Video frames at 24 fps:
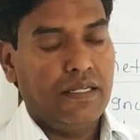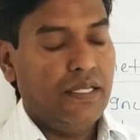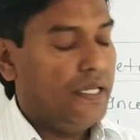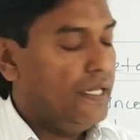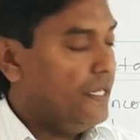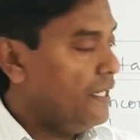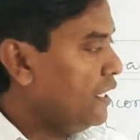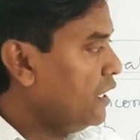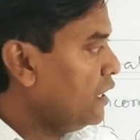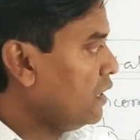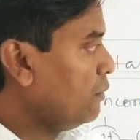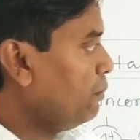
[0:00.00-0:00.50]

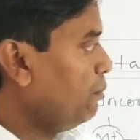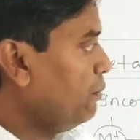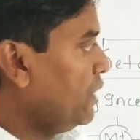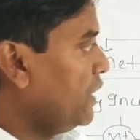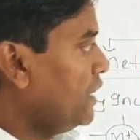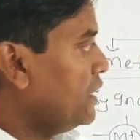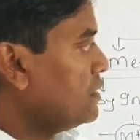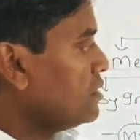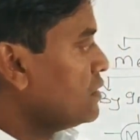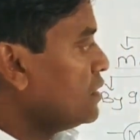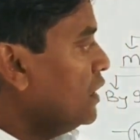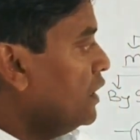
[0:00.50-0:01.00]
It
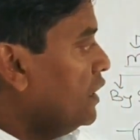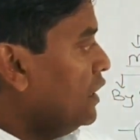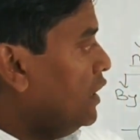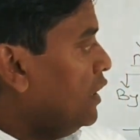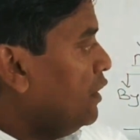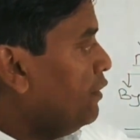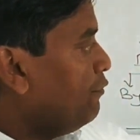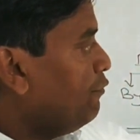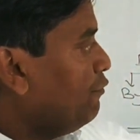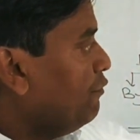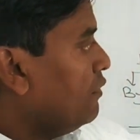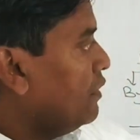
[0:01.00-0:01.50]
means
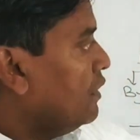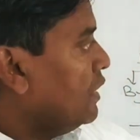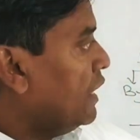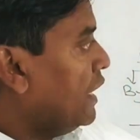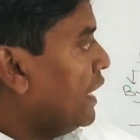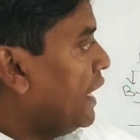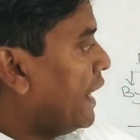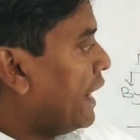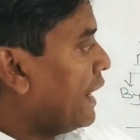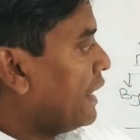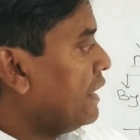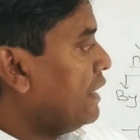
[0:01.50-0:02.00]
if
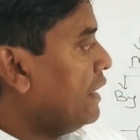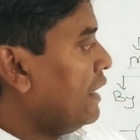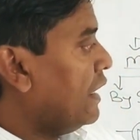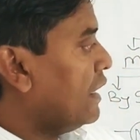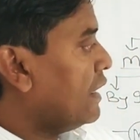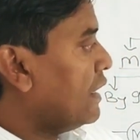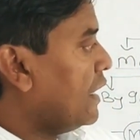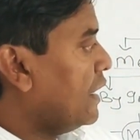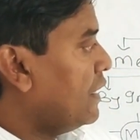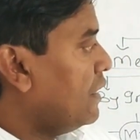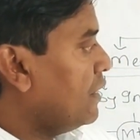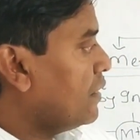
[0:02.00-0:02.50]
any
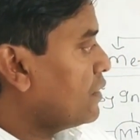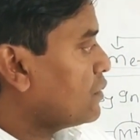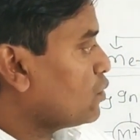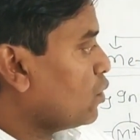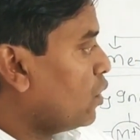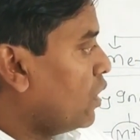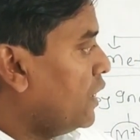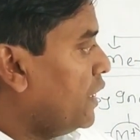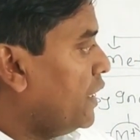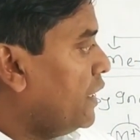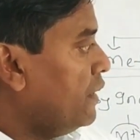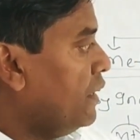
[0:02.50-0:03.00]
anionic
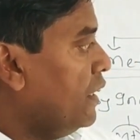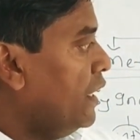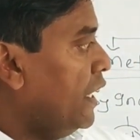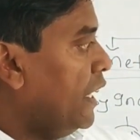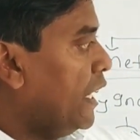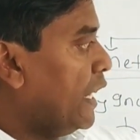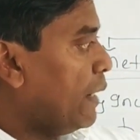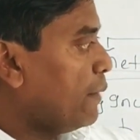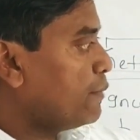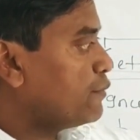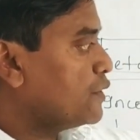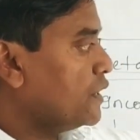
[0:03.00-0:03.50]
solid
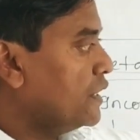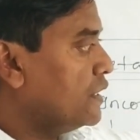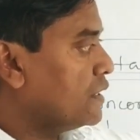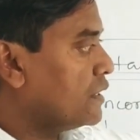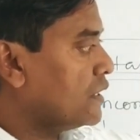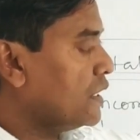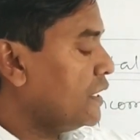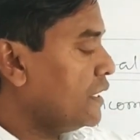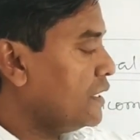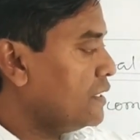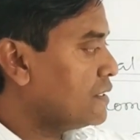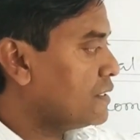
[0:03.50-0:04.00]
F center
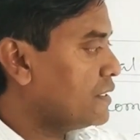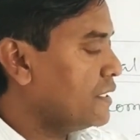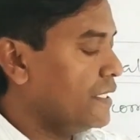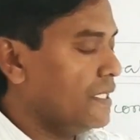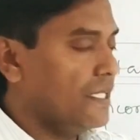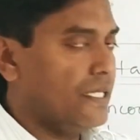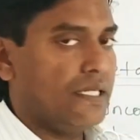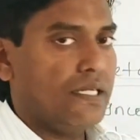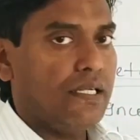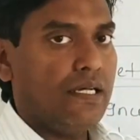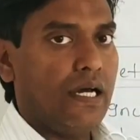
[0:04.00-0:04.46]
is there,